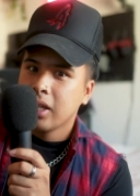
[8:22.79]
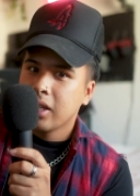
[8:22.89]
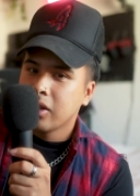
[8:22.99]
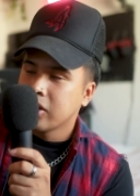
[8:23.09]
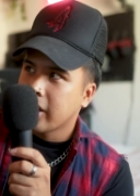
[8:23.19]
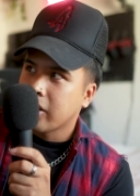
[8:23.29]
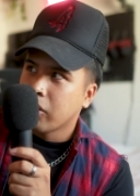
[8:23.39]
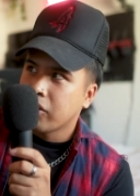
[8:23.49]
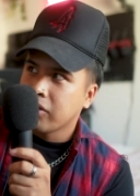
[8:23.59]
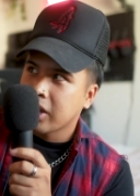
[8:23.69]
There's like a
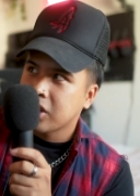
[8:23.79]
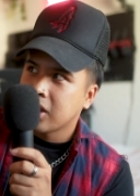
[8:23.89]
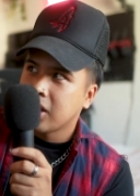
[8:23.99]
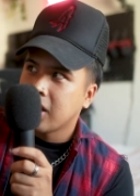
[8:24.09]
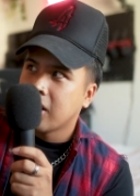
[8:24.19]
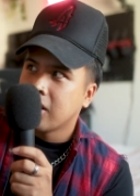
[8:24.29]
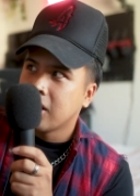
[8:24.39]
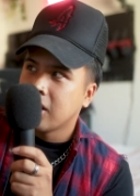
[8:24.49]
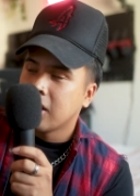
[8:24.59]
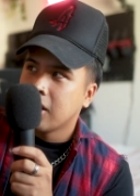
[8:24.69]
reflection in
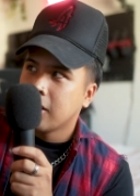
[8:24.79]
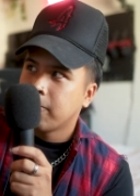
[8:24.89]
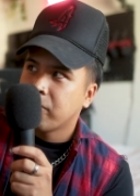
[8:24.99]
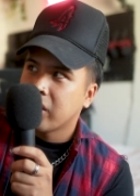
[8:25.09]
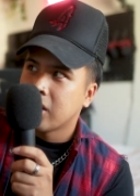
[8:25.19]
the